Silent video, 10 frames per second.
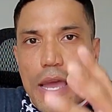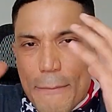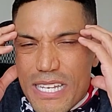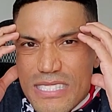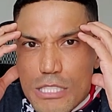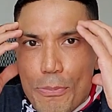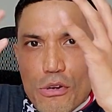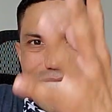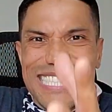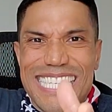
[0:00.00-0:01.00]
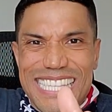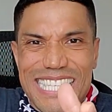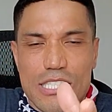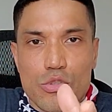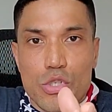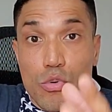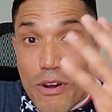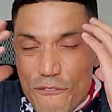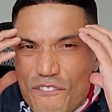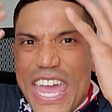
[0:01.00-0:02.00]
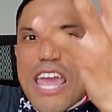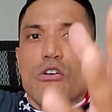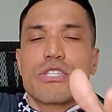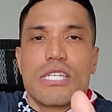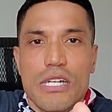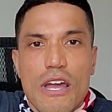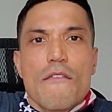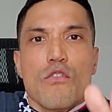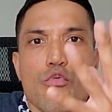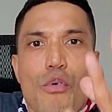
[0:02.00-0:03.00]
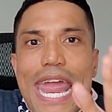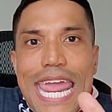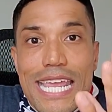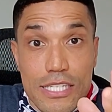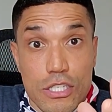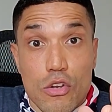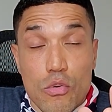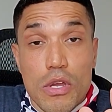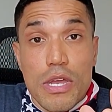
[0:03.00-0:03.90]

because this person did this to you or failed to raise you